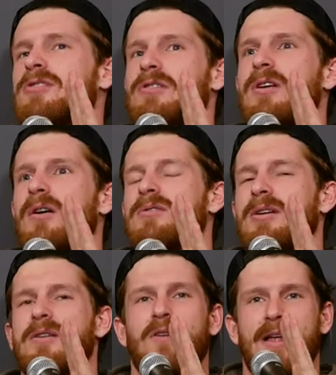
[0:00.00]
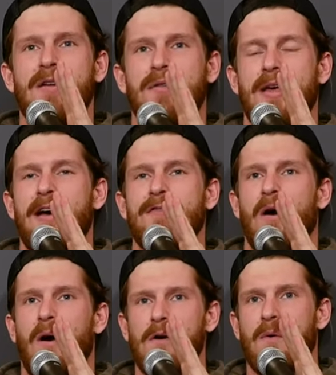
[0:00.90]
Studios in Orlando, they have the
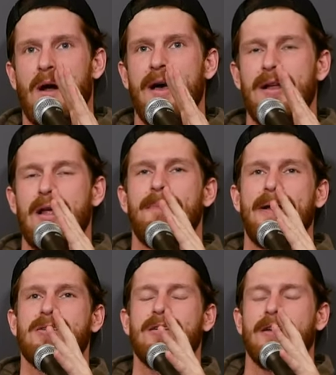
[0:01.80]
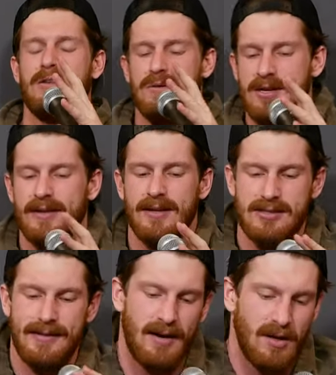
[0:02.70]
Hulk ride, and basically, like, you sit in this
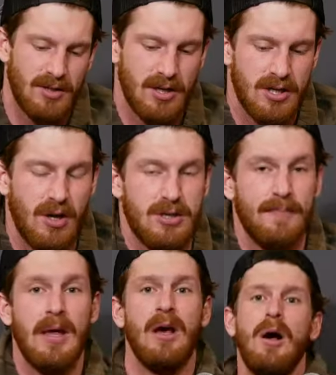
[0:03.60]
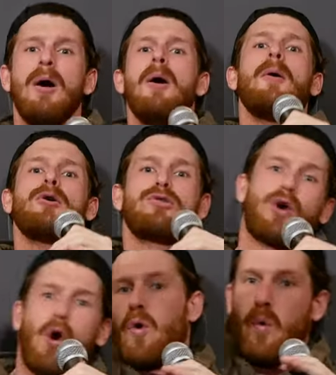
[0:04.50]
thing, and all of a sudden it just goes,
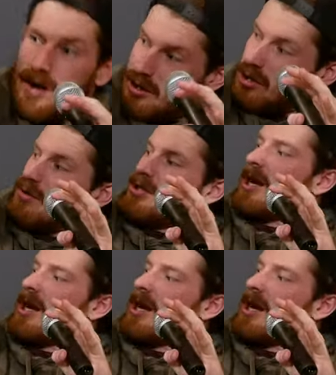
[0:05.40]
and it shoots